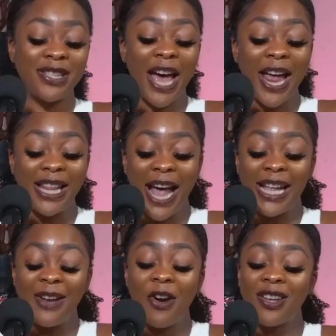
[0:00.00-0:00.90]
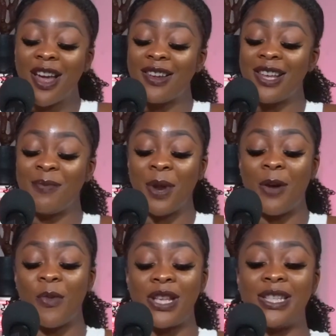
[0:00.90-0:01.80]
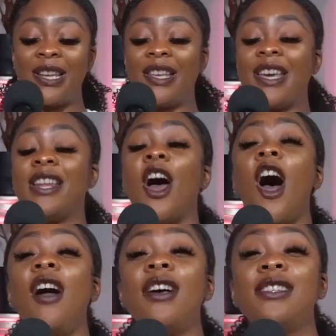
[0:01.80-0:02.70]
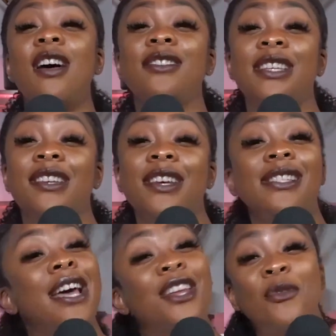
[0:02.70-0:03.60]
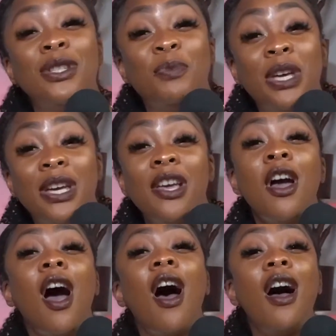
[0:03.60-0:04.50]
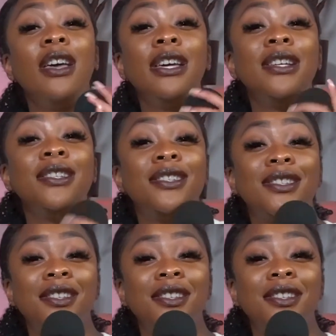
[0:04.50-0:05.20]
it already got leaked, but I want to see it again. August Alsina, because I know it's big. August.